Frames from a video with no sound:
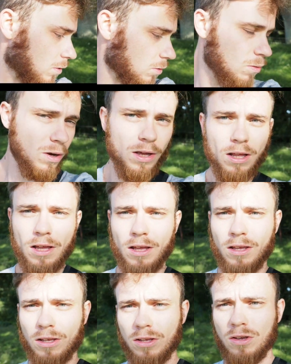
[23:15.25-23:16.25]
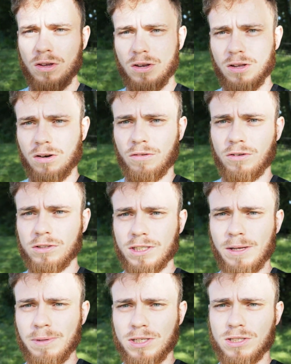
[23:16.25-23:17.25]
quite a good lot of content.
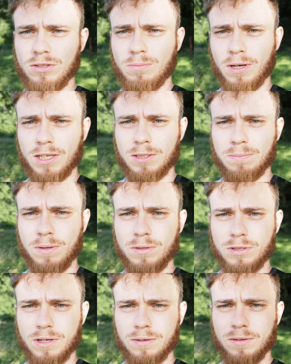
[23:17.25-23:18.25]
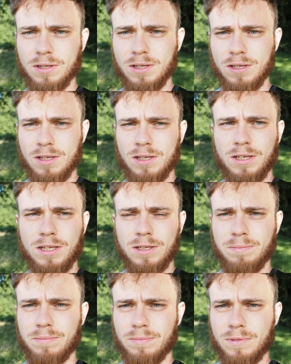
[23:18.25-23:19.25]
Let me just sort my exposure out.
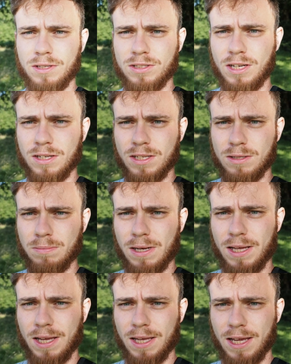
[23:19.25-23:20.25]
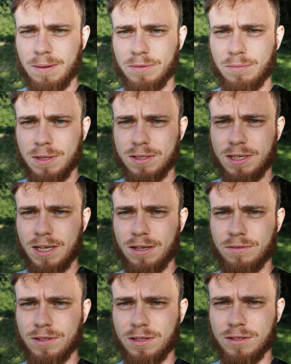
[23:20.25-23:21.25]
Um, the sun is playing games with me today,
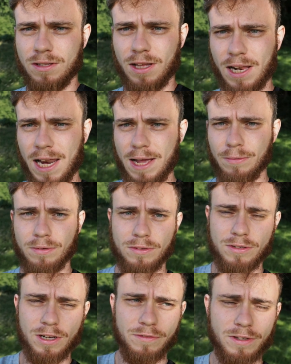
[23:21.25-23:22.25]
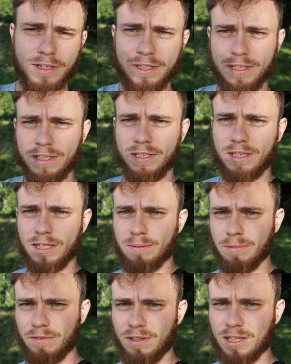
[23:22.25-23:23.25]
obviously because of the cloud and stuff.
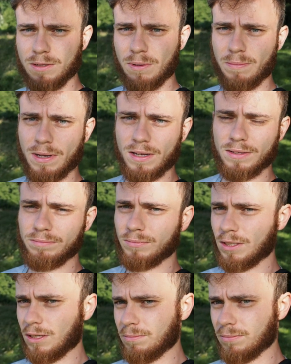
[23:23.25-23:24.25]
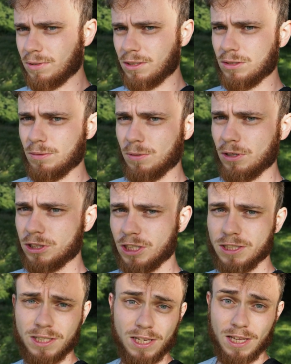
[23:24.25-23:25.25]
Um, I think that's a bit better. Um, I do
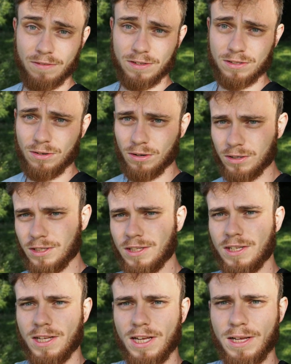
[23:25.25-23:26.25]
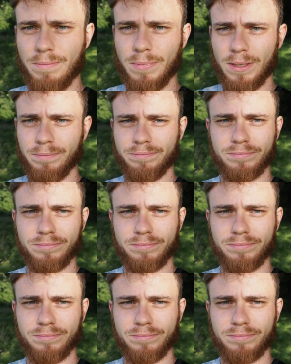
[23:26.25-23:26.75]
apologise if it's not. Um, but